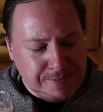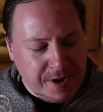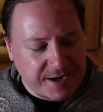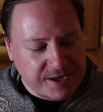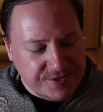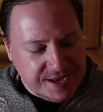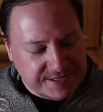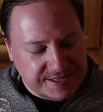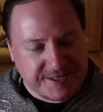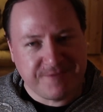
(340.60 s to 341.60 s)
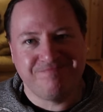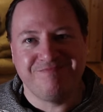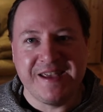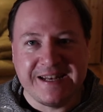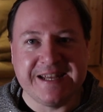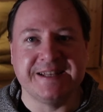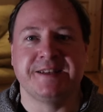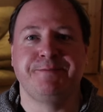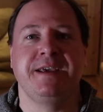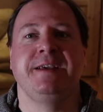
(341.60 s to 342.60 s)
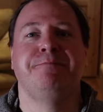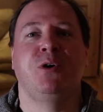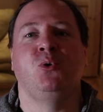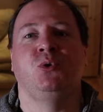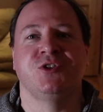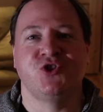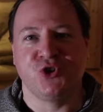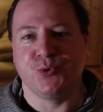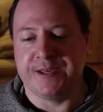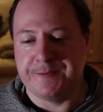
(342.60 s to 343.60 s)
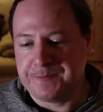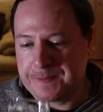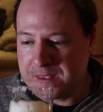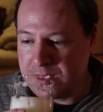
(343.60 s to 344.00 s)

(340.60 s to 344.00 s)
the body on this it's big, bold, and chewy.